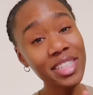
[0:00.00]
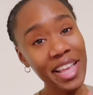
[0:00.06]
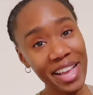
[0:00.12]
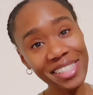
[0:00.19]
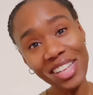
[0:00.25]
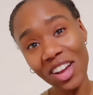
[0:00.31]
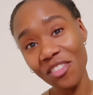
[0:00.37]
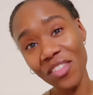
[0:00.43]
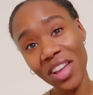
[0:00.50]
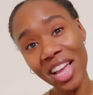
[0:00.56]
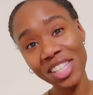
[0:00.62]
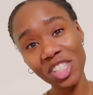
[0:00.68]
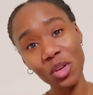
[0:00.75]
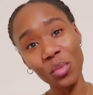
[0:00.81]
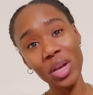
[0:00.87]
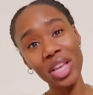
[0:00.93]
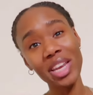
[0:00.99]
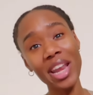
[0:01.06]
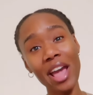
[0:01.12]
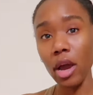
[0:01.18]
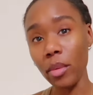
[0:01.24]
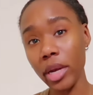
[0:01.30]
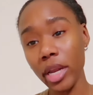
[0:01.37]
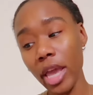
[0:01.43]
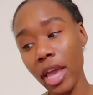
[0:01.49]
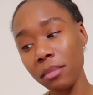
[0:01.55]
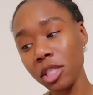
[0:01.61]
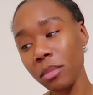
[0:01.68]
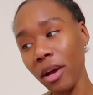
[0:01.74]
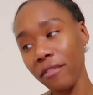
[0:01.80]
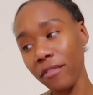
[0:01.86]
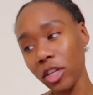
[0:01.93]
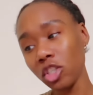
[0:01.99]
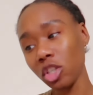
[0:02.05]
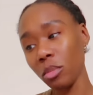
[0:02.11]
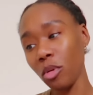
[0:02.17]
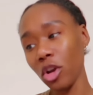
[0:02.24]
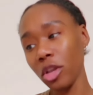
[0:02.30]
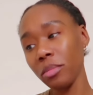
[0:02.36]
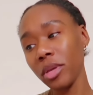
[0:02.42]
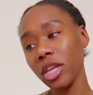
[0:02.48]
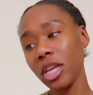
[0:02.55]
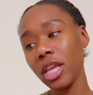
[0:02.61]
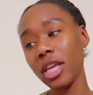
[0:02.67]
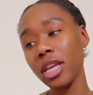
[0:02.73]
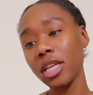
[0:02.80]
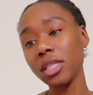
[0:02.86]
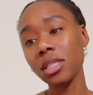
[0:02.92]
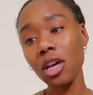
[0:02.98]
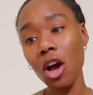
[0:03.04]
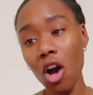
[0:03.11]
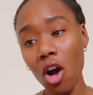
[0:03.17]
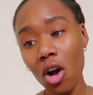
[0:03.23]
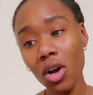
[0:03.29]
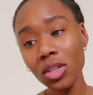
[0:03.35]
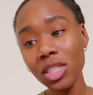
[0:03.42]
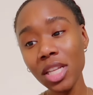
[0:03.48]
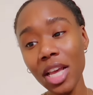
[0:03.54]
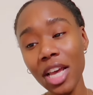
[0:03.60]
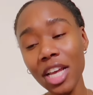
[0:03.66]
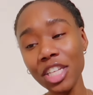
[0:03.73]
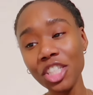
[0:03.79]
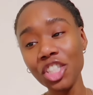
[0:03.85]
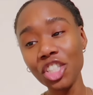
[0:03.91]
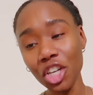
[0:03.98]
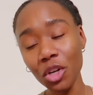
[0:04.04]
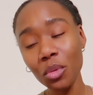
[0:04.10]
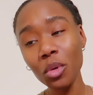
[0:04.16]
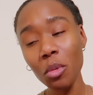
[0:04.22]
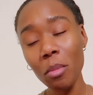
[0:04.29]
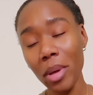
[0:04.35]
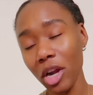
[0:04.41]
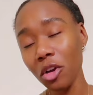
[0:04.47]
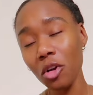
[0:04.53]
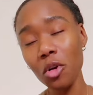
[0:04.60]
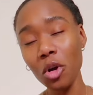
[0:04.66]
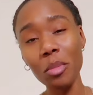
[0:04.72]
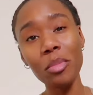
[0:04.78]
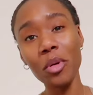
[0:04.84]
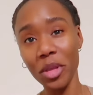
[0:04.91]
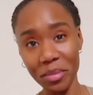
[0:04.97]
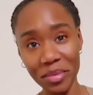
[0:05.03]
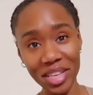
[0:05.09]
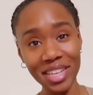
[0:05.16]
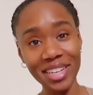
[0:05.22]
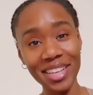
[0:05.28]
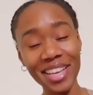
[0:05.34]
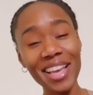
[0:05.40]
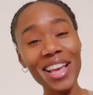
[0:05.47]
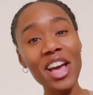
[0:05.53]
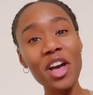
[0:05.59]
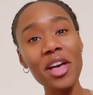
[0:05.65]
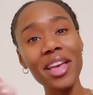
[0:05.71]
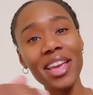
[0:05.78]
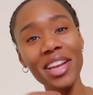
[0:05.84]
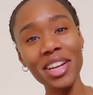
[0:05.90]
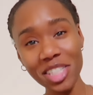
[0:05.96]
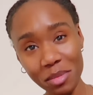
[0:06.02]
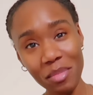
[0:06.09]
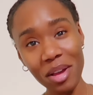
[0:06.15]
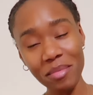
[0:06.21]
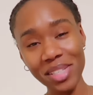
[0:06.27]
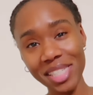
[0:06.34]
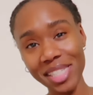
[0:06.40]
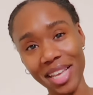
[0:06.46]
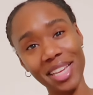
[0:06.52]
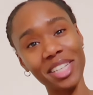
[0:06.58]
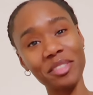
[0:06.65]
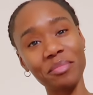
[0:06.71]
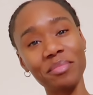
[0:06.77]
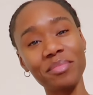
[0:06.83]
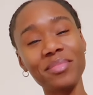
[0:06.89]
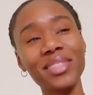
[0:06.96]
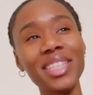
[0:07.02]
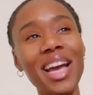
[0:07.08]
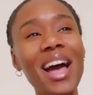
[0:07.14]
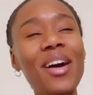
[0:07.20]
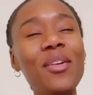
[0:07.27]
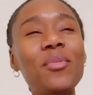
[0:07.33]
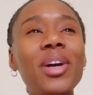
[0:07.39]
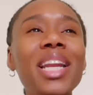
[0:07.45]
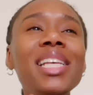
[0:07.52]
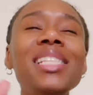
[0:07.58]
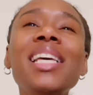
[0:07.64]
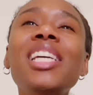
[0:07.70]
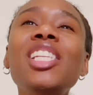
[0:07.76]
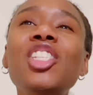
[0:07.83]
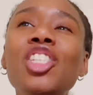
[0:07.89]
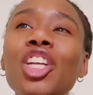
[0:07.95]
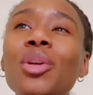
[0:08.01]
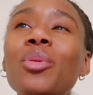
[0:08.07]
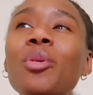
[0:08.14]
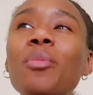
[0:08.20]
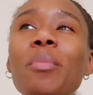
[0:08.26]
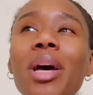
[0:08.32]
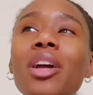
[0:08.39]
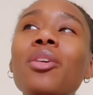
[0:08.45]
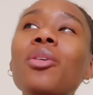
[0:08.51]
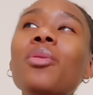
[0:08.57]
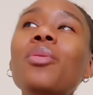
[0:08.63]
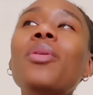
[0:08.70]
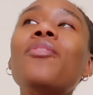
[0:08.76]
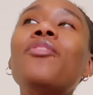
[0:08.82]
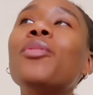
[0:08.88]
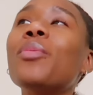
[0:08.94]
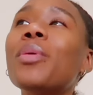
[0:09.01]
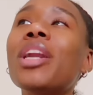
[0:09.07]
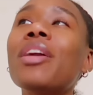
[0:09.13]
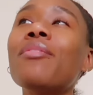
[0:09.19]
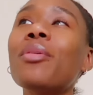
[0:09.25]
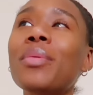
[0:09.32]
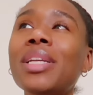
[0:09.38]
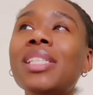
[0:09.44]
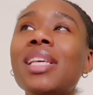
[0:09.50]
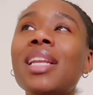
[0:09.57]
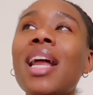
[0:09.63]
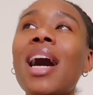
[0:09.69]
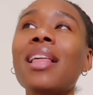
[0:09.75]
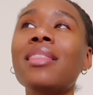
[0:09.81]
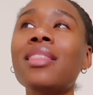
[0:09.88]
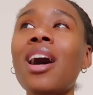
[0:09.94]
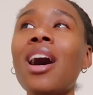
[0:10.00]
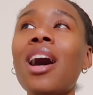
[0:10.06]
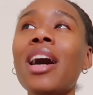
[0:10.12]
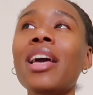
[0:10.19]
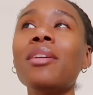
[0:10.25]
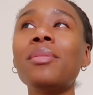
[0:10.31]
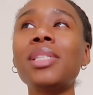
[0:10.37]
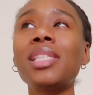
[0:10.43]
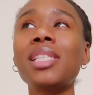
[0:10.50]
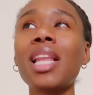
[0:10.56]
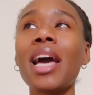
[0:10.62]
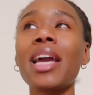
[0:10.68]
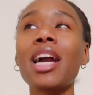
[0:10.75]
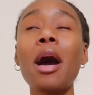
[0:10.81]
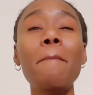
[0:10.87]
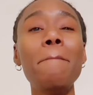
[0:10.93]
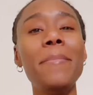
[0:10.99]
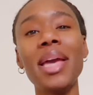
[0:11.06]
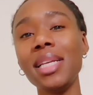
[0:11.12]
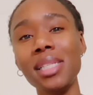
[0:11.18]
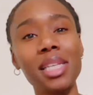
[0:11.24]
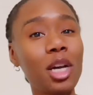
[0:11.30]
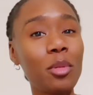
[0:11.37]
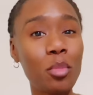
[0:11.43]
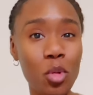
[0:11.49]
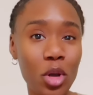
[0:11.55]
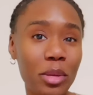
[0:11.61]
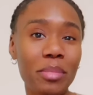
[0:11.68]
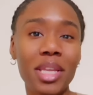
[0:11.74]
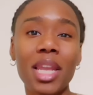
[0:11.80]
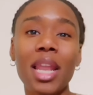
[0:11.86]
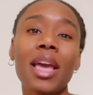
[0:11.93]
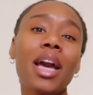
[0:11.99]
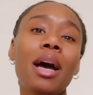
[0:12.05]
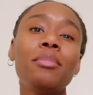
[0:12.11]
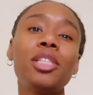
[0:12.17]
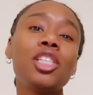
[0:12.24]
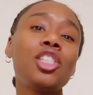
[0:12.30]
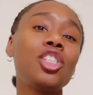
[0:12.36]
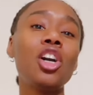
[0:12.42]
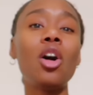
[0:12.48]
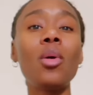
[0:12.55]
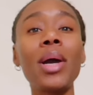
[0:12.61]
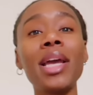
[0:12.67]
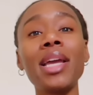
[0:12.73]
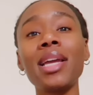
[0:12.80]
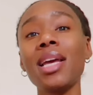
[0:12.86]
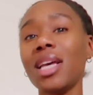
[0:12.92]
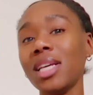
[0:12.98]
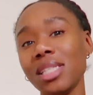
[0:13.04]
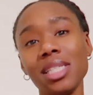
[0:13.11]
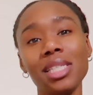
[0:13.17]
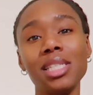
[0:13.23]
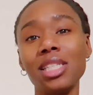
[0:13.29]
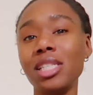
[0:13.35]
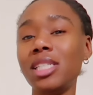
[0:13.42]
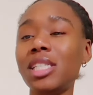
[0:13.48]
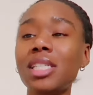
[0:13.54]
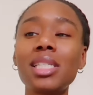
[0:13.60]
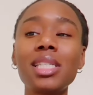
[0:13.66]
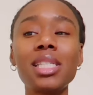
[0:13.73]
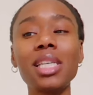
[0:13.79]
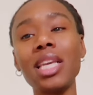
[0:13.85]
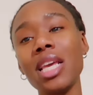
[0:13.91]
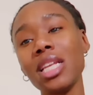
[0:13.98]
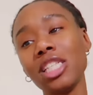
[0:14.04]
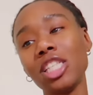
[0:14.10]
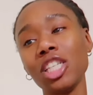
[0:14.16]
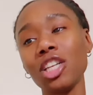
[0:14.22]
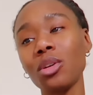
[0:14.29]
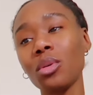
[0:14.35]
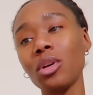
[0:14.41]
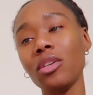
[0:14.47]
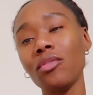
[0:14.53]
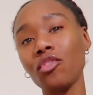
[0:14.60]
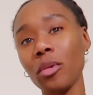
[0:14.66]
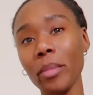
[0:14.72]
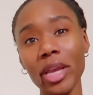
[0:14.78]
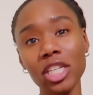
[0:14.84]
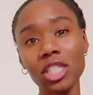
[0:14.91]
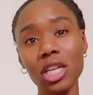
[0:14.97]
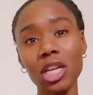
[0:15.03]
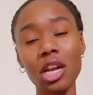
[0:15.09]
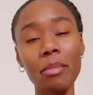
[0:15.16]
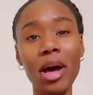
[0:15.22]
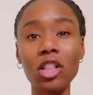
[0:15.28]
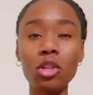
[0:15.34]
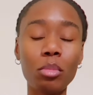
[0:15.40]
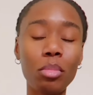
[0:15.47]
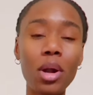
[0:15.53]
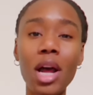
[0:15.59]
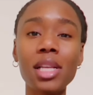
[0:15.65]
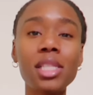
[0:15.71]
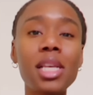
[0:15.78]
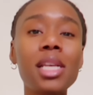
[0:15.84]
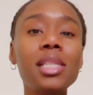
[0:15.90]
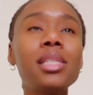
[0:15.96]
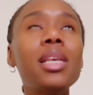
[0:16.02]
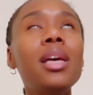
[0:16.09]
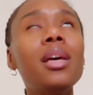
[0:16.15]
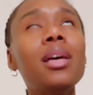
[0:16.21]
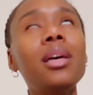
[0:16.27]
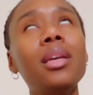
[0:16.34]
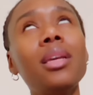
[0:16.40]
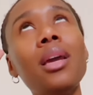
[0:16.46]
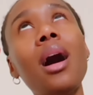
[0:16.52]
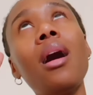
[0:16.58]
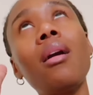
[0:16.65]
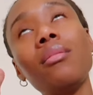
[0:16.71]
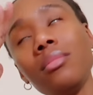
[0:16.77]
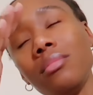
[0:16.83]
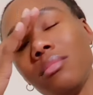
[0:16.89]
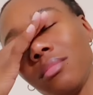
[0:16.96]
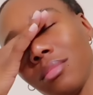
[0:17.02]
That's how fast it went. Now, when it came to my first appointment, it is called a general medical appointment. Here's my mistake. When it said general medical, for whatever reason, I thought it was like a basic appointment. Like, I'm just going just to get general information about the process. Y'all,